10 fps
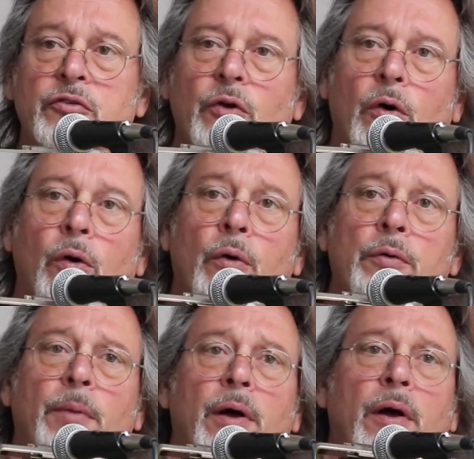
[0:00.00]

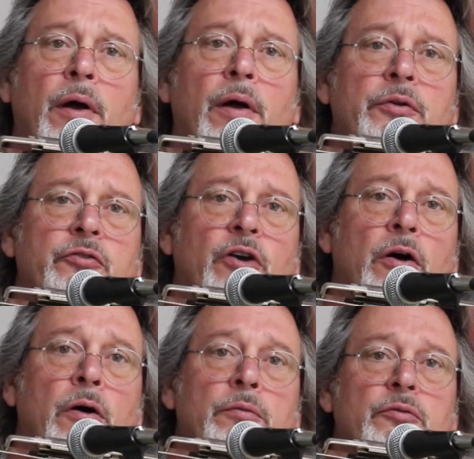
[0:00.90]
Old Mother
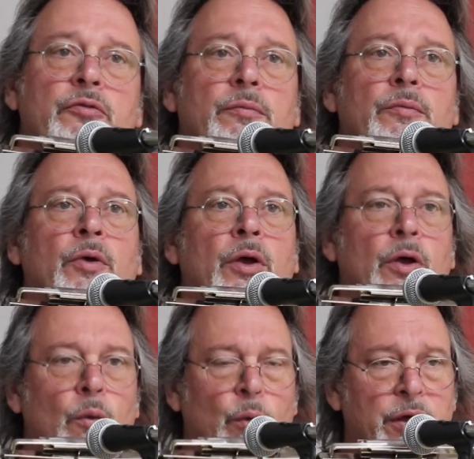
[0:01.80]
Jones
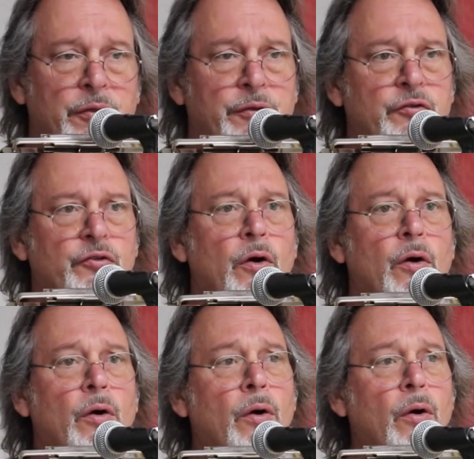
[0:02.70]
with her
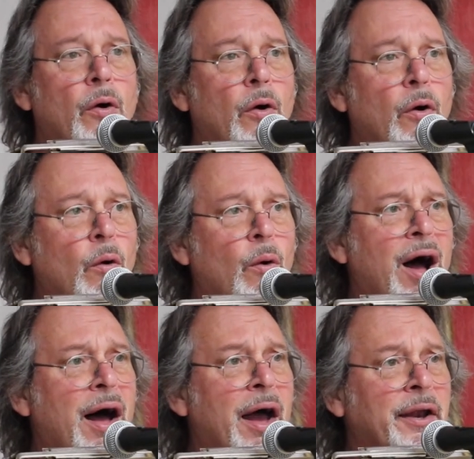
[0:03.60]

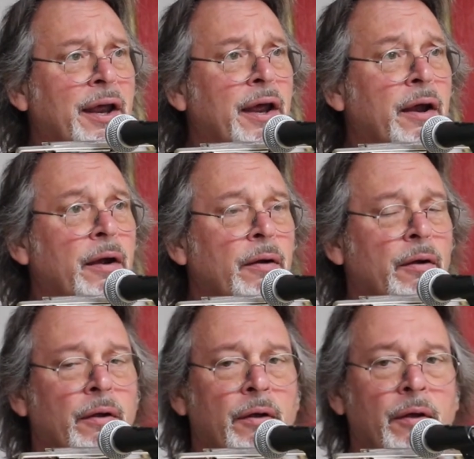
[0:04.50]
snow-white hair,
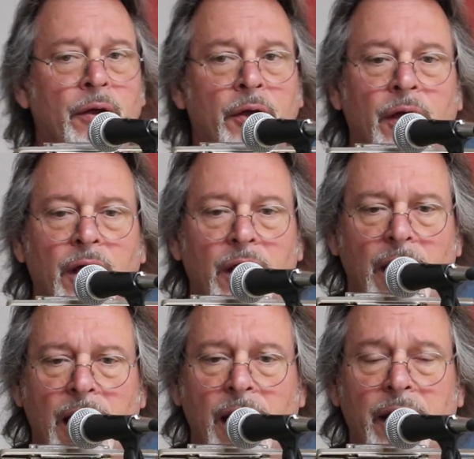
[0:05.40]

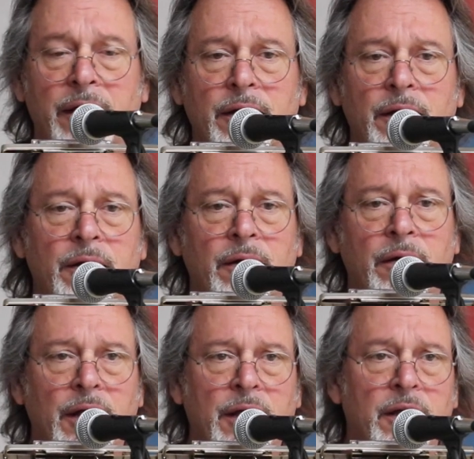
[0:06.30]
lightning
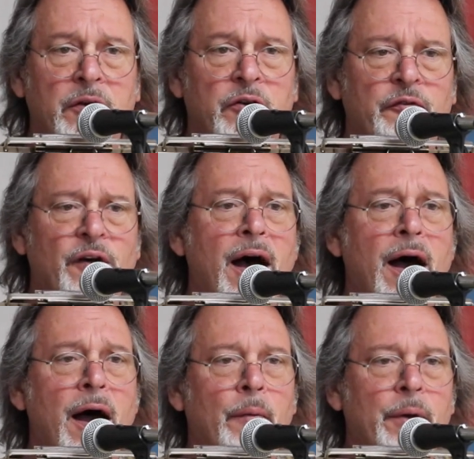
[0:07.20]
in her
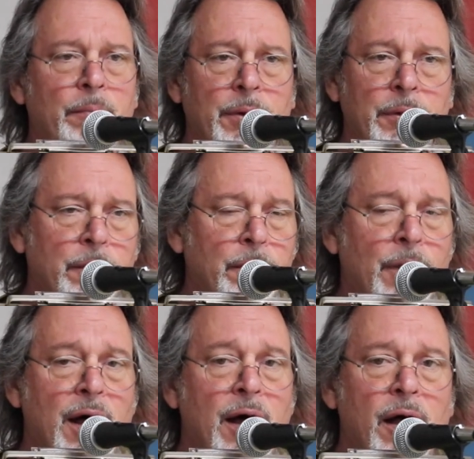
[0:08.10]
fiery
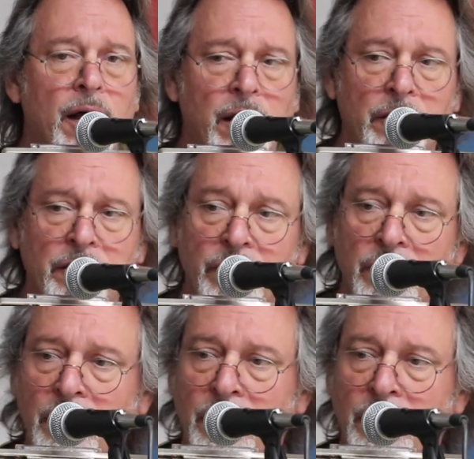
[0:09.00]
blue eyes.